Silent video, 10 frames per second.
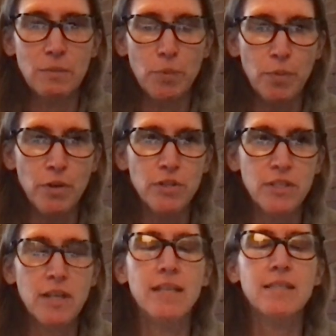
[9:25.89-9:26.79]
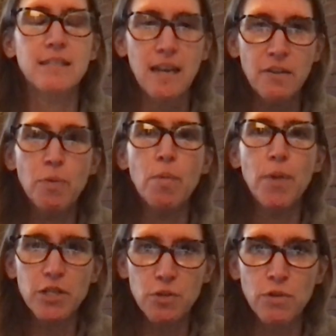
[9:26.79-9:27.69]
you're in a state of
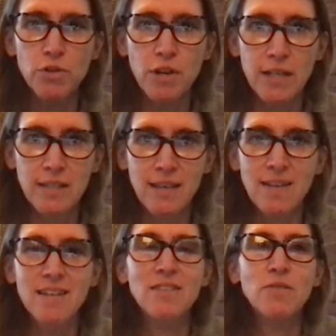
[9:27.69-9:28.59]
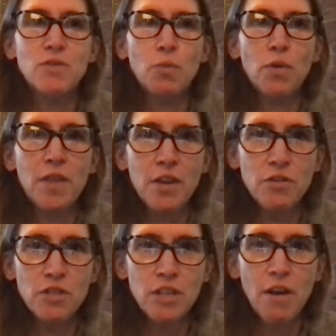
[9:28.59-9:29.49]
perpetual transcendence within
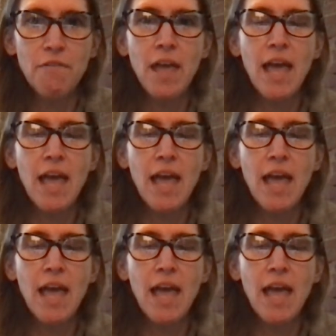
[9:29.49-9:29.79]
yourself